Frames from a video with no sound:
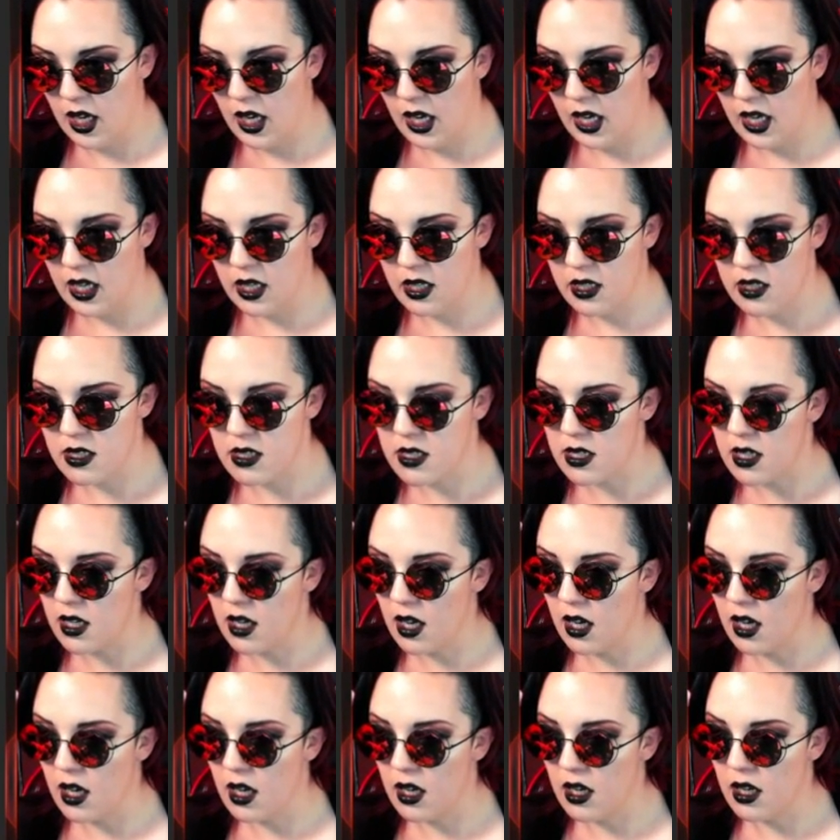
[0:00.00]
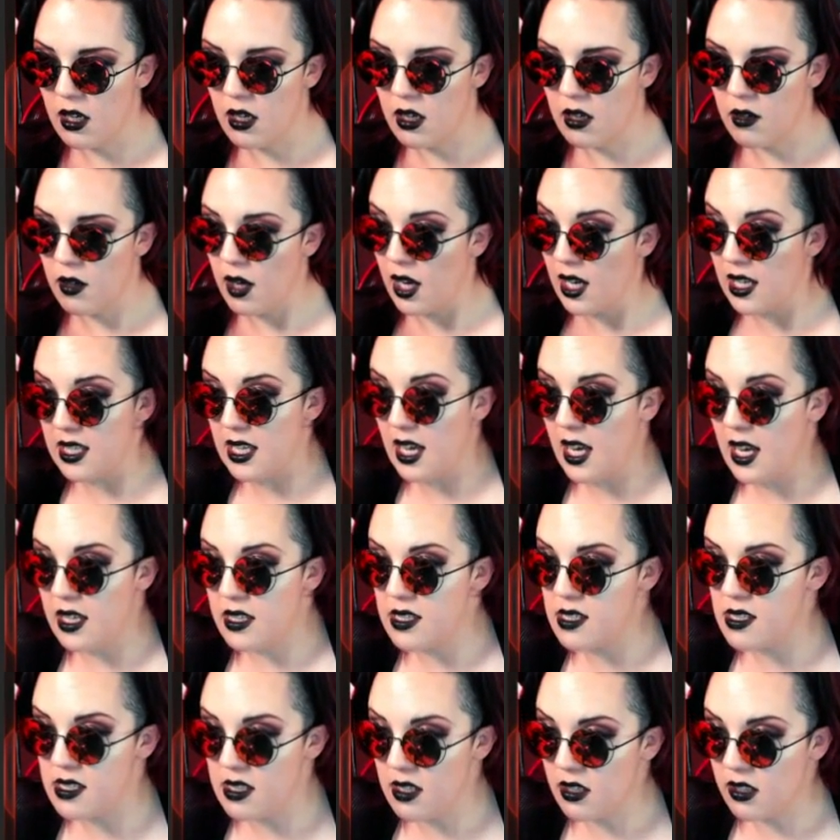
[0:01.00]
And
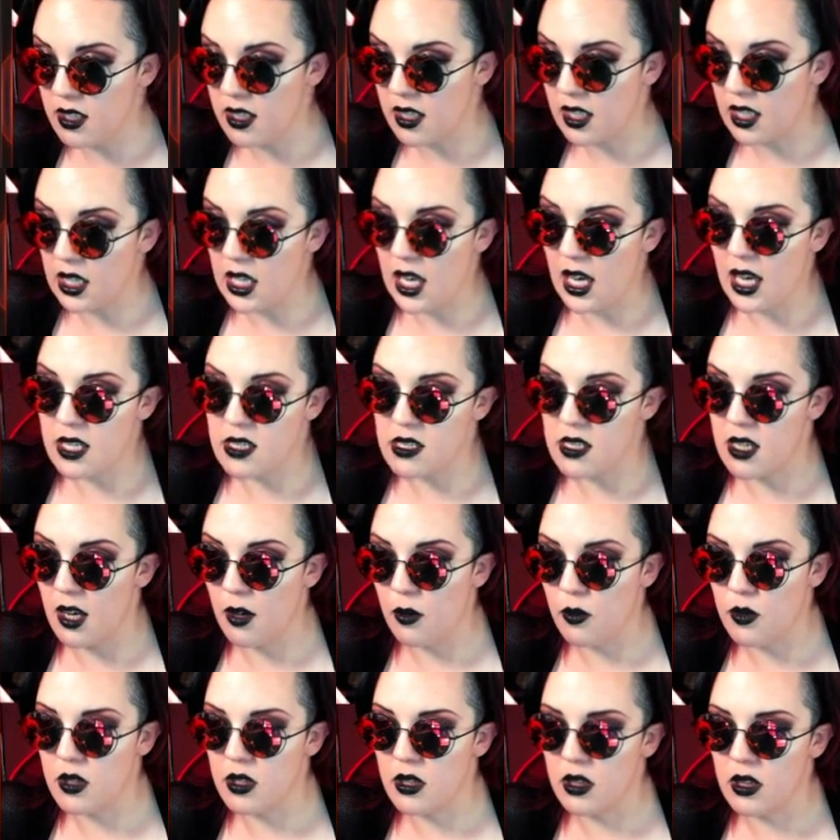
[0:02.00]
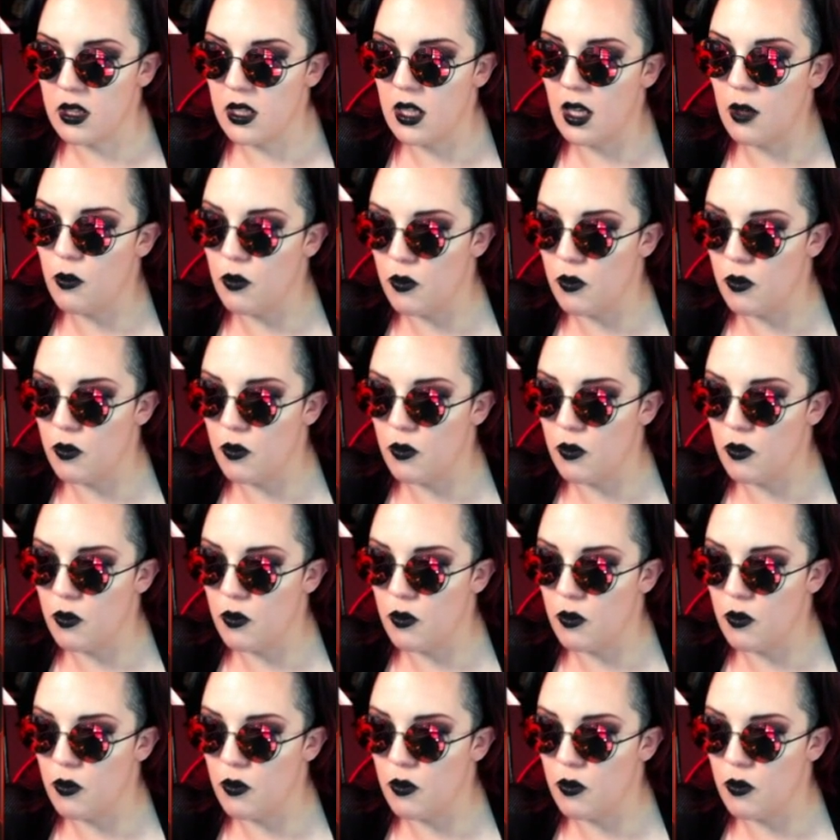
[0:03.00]
yet, still in class, I would